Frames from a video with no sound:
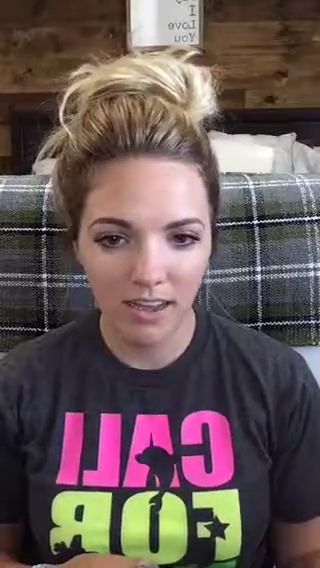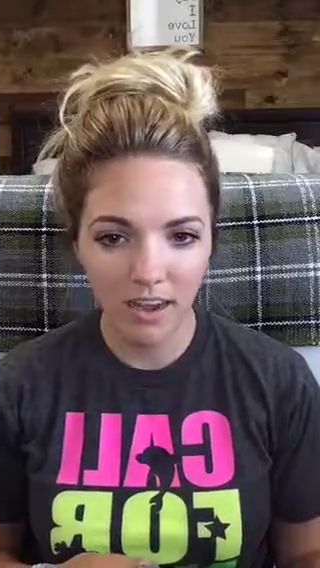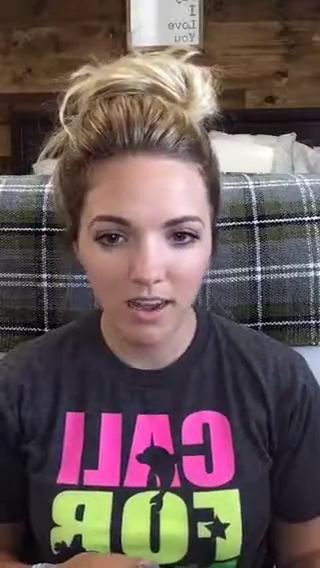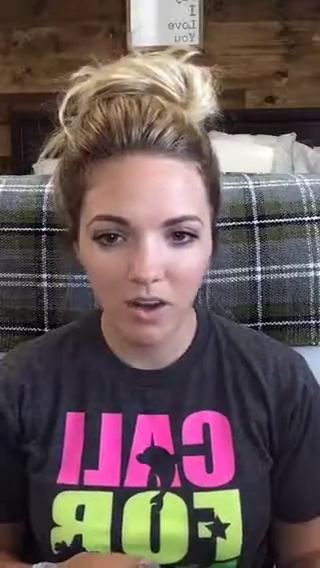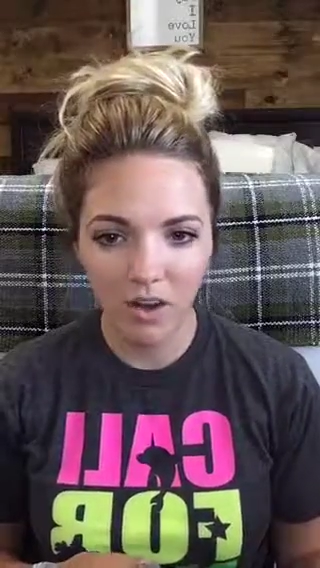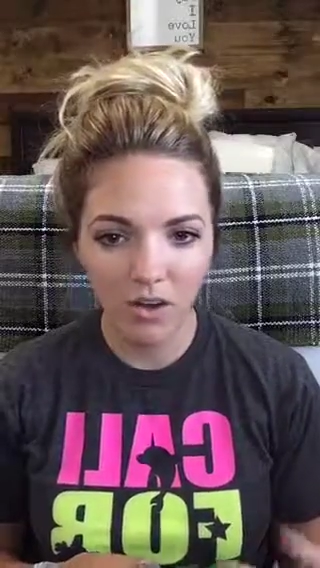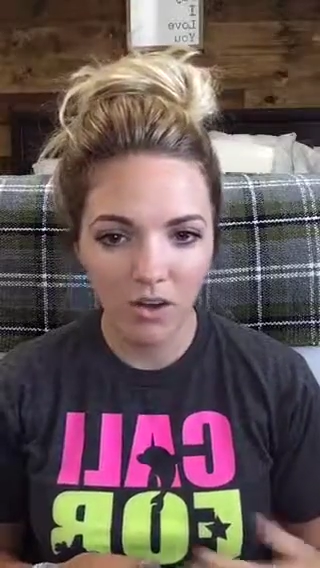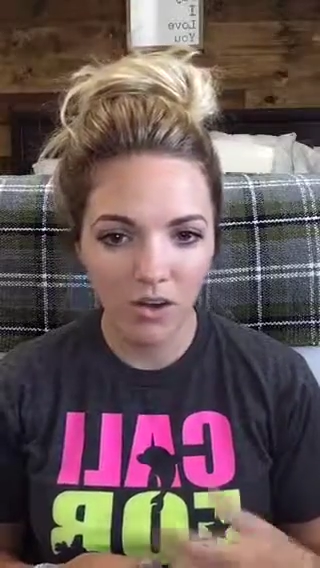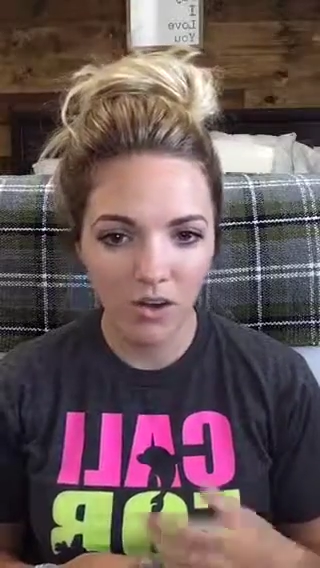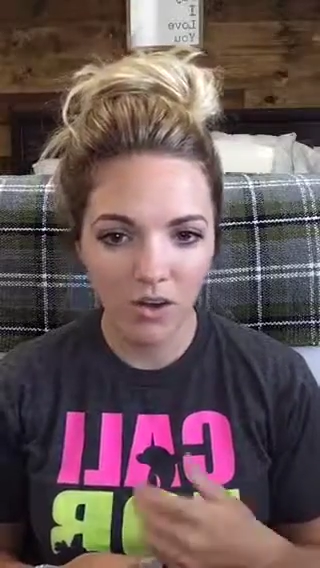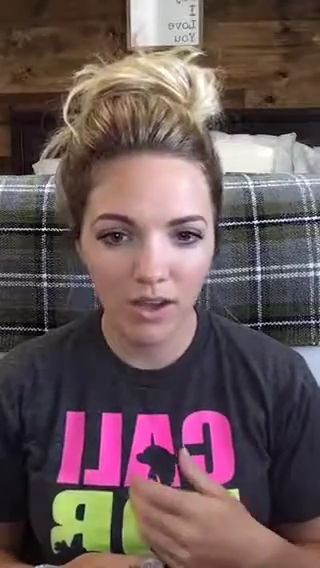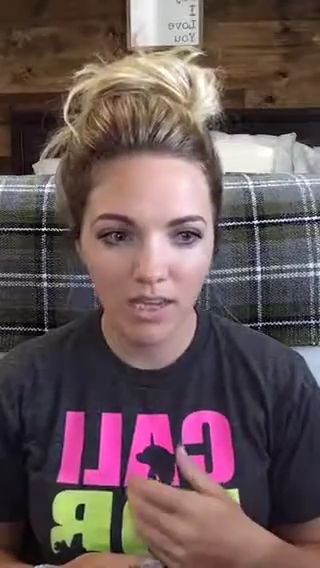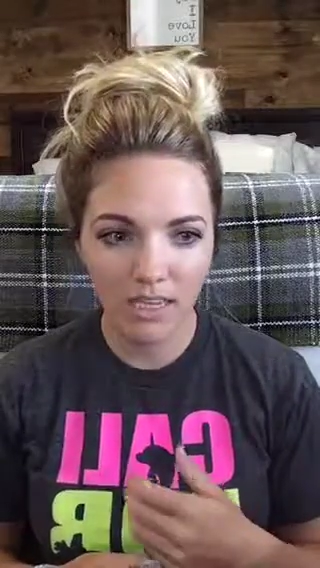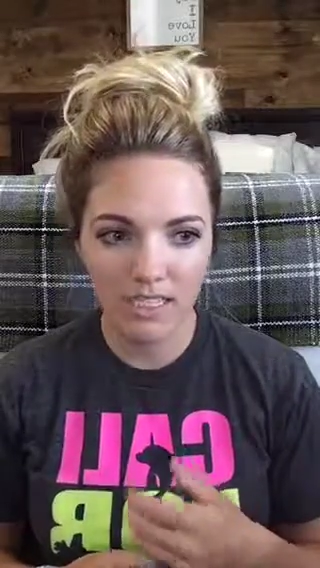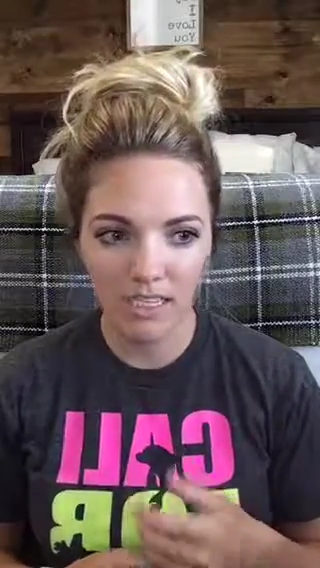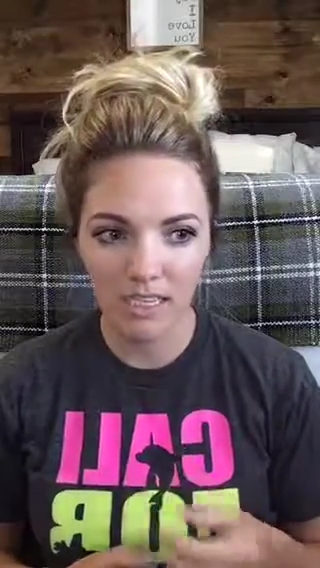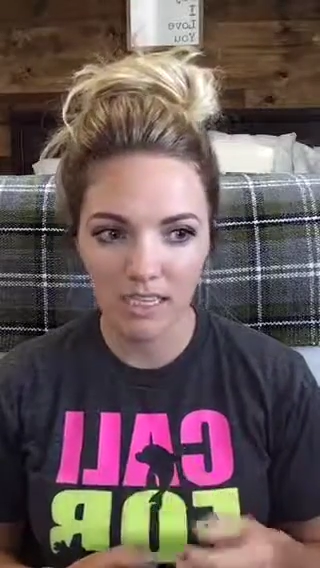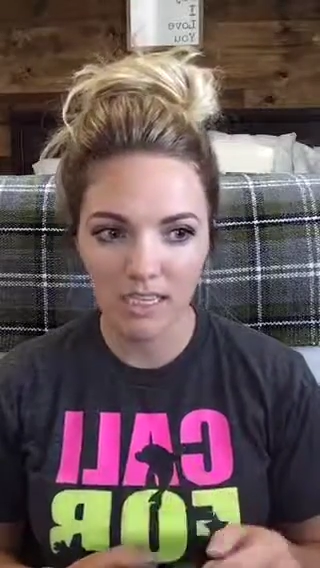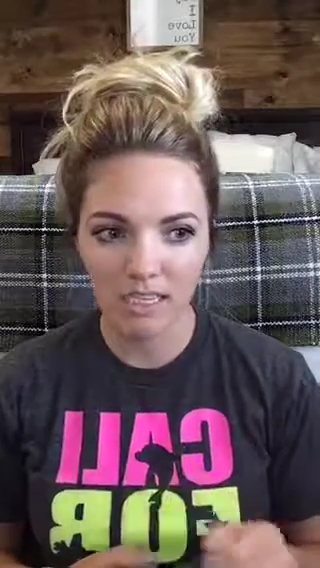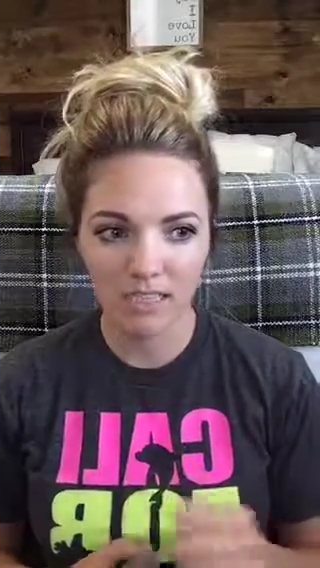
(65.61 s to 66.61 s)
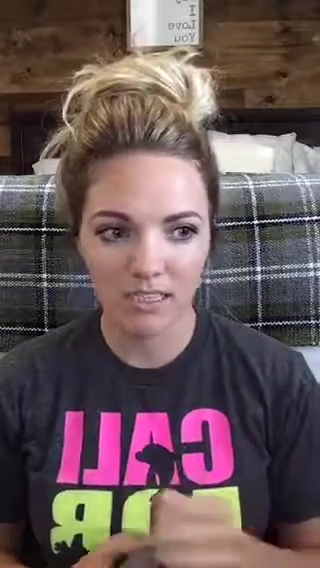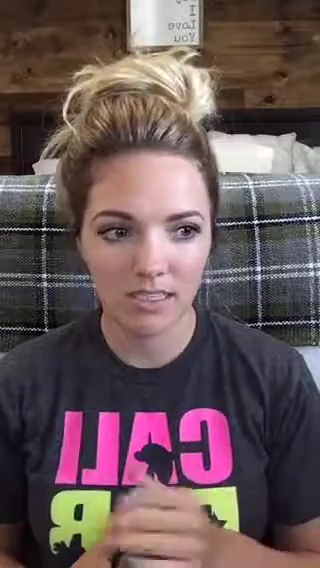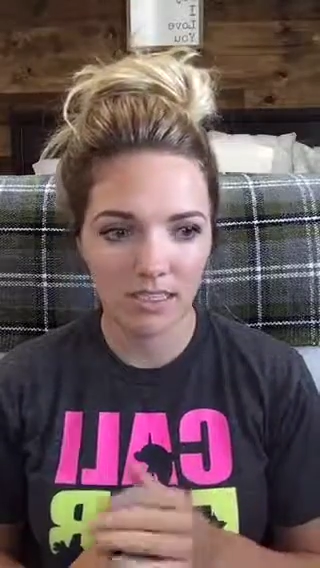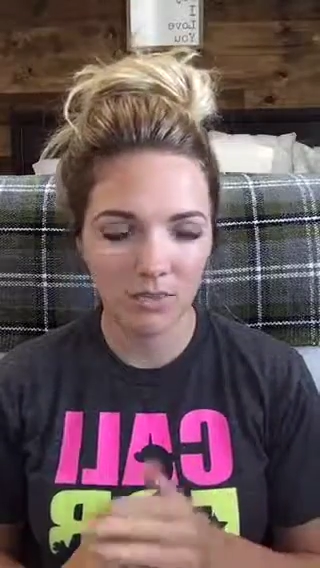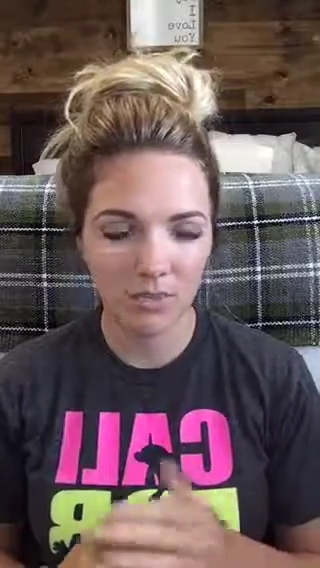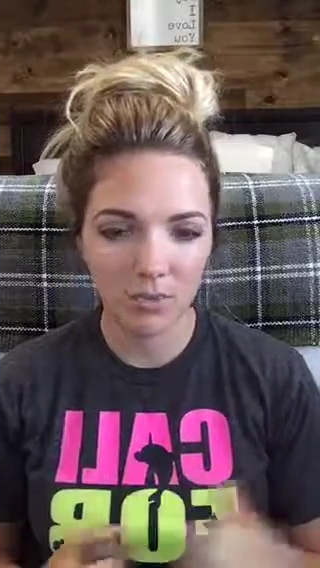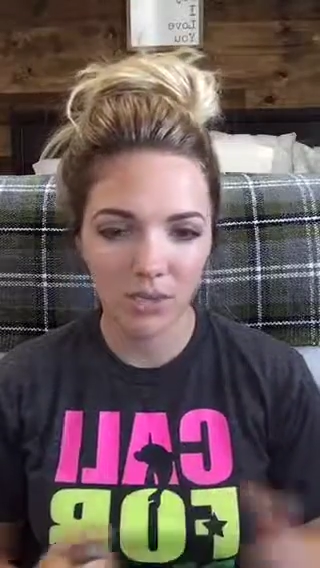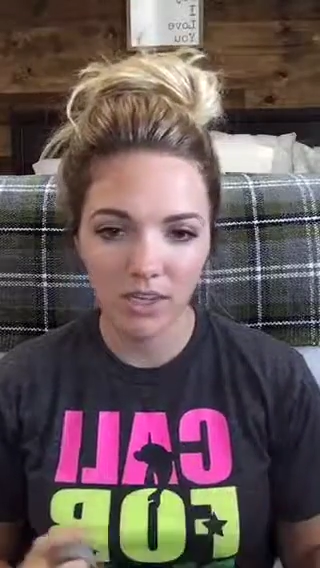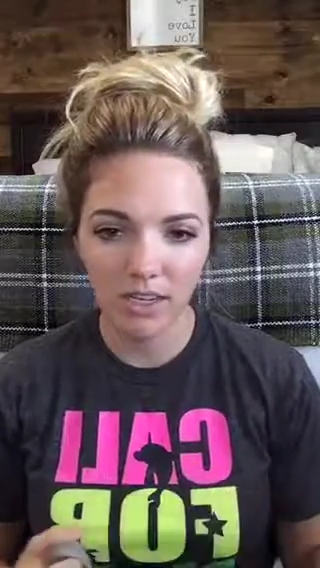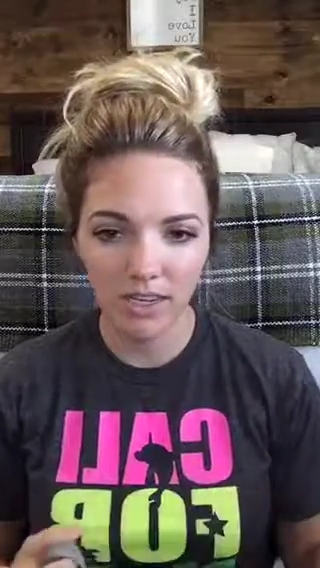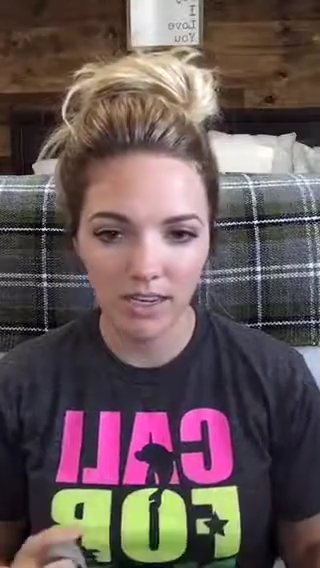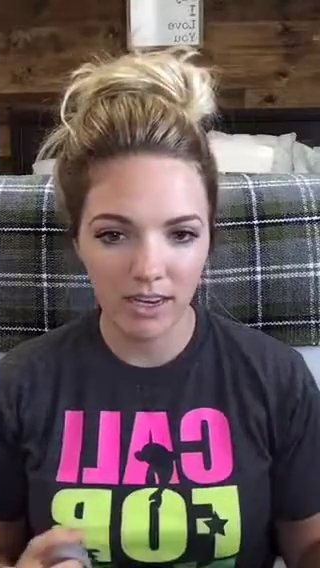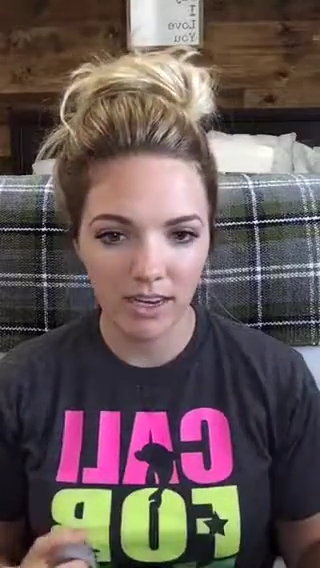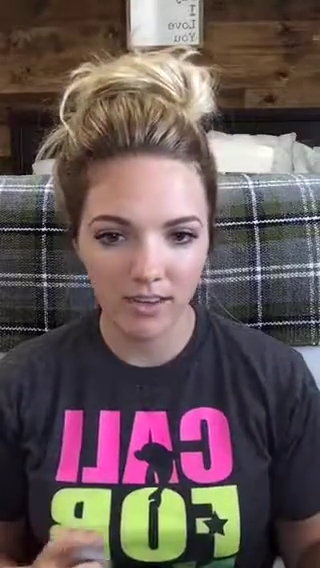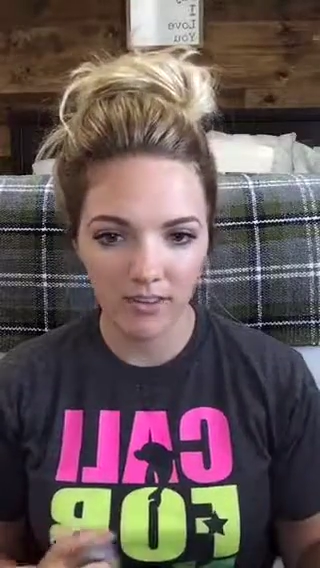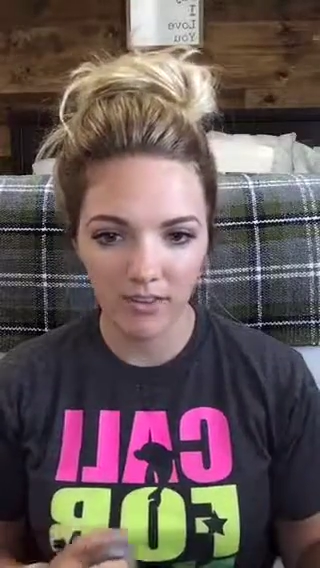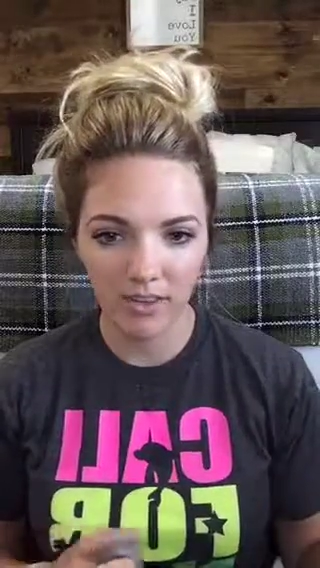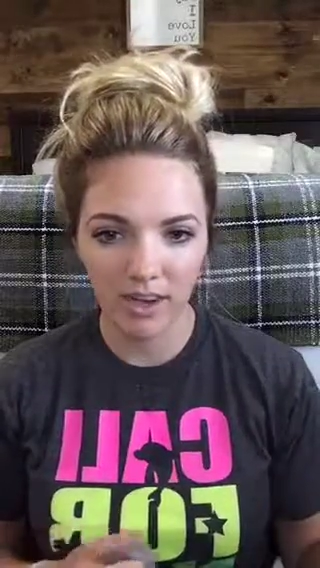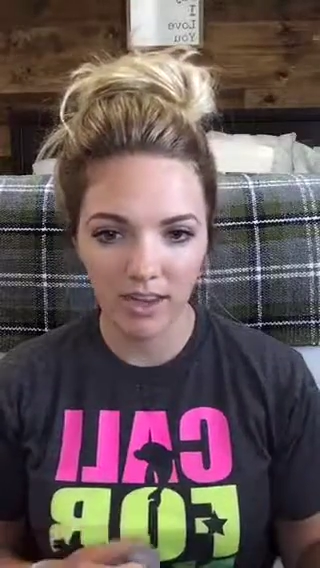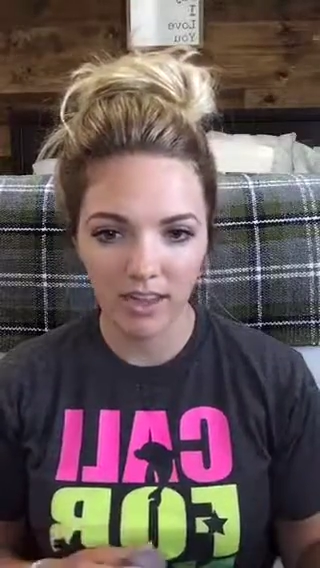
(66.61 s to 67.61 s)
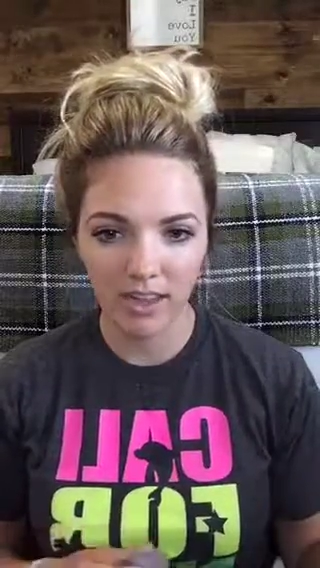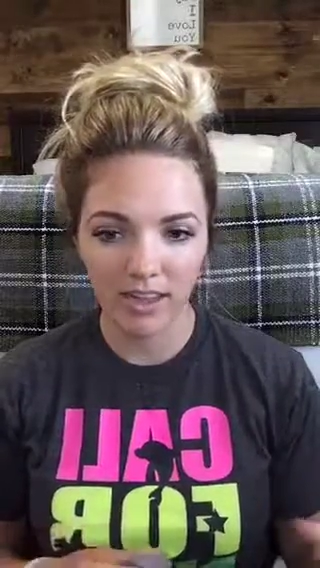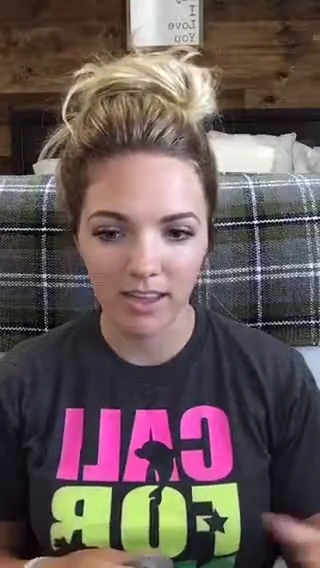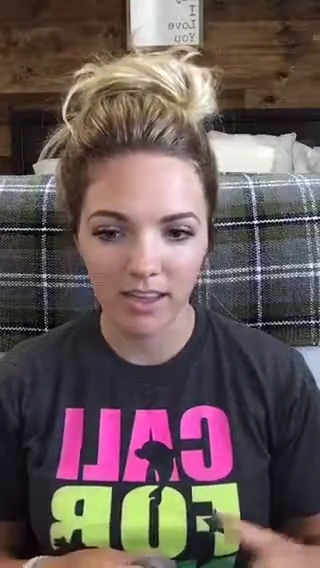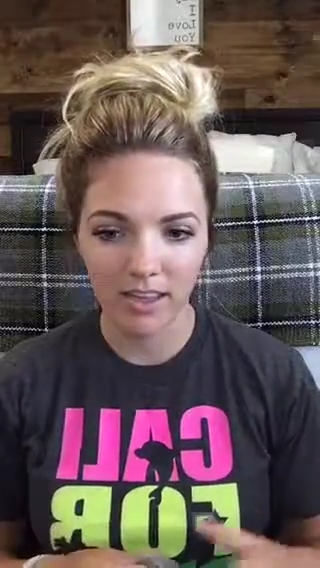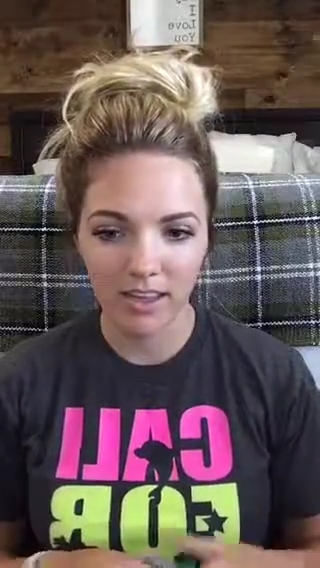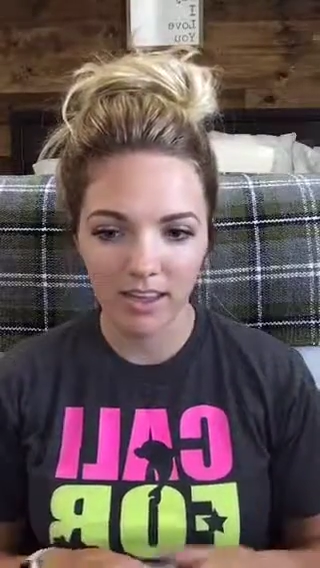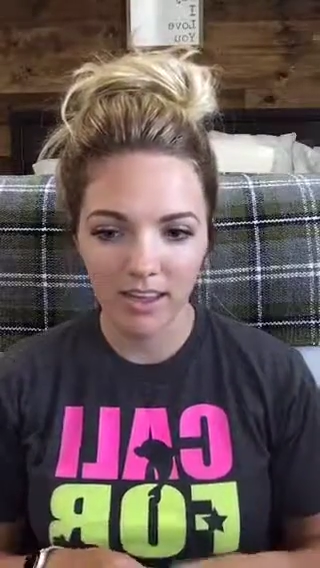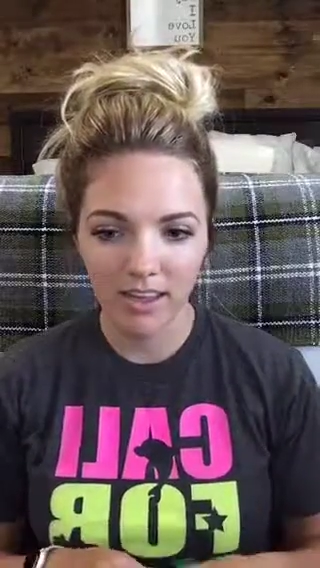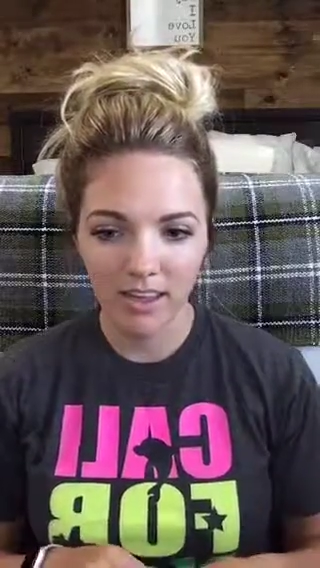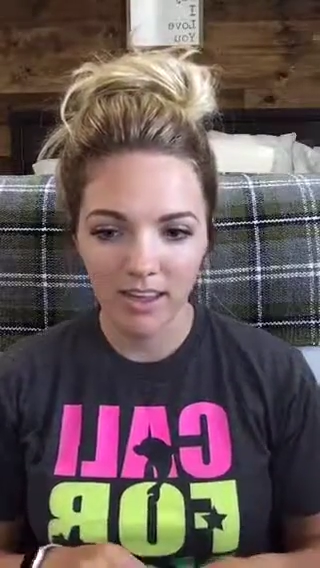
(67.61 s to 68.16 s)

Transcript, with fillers: I always like deep clean everything.